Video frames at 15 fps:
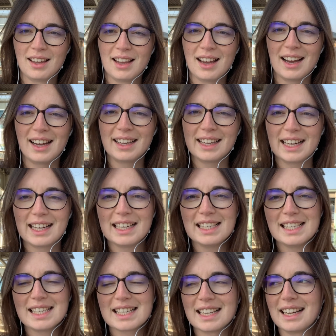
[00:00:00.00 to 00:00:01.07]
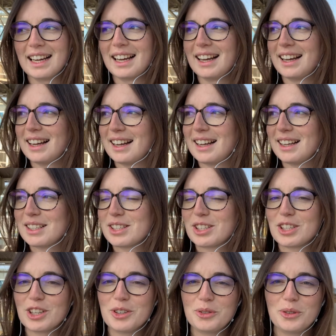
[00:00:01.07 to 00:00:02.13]
Hi guys,
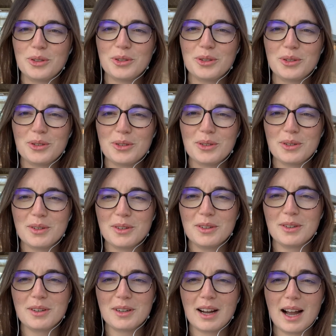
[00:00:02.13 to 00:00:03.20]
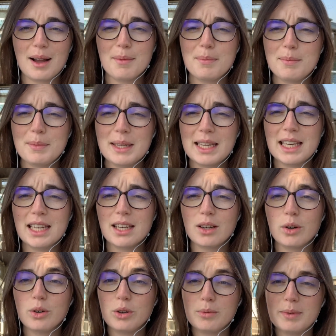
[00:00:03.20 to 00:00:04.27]
so I'm in
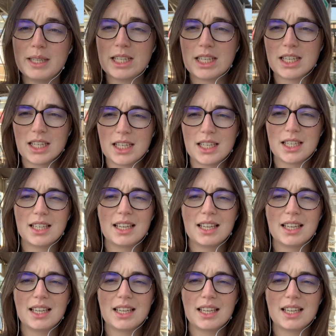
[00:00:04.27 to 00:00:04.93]
Onomichi,